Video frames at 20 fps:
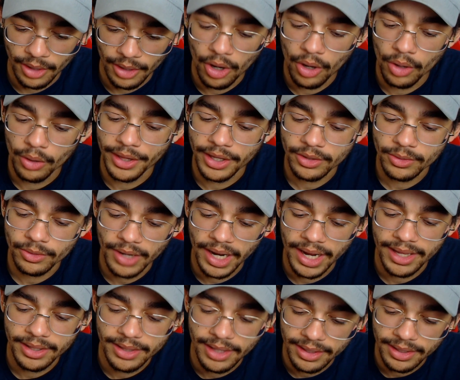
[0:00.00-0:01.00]
Oh, that's
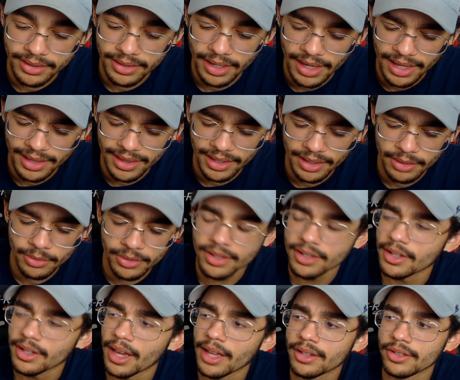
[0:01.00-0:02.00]
right, they said, I think it was
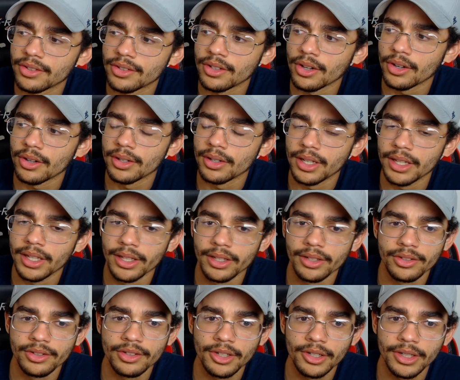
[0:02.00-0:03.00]
at the
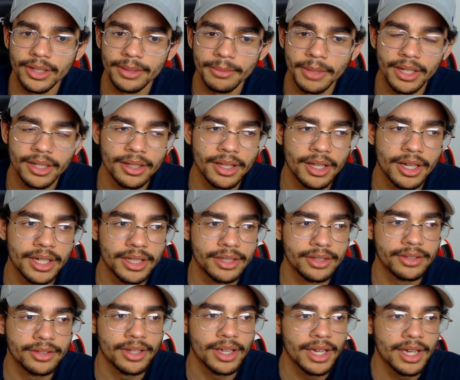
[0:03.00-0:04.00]
starting monologue,
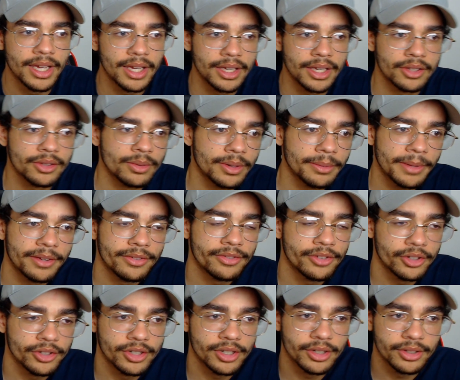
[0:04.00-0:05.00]
because it's one of my
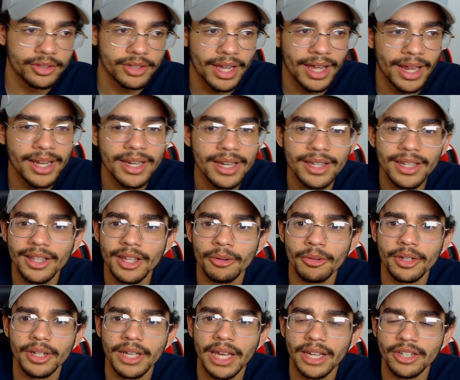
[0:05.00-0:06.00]
first notes. I didn't think they
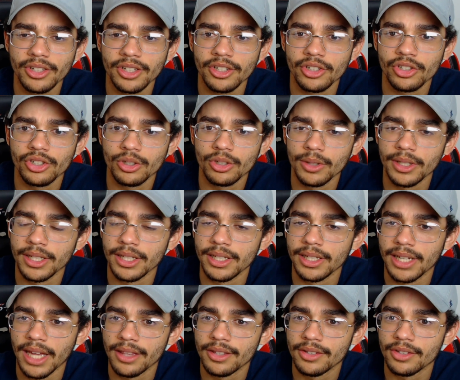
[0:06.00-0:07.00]
were gonna actually destroy the
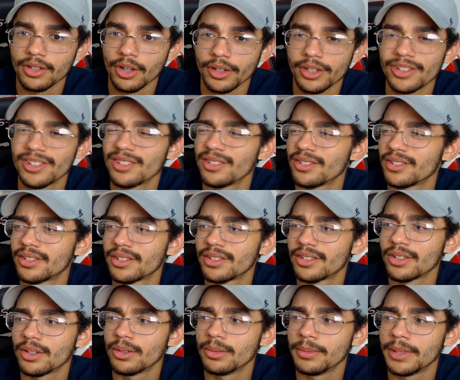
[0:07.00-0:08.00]
Death Star, because there's
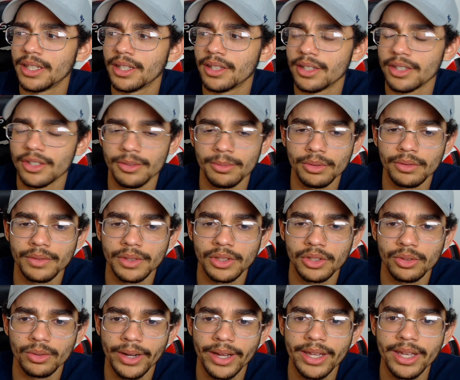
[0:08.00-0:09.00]
so many of these
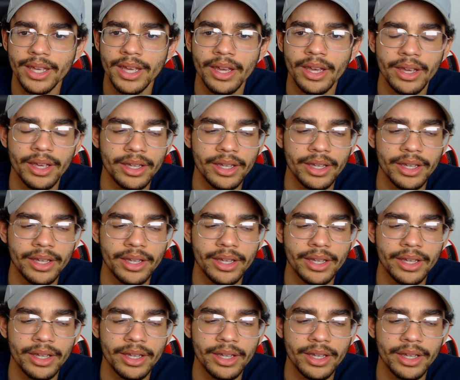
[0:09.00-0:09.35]
movies, right?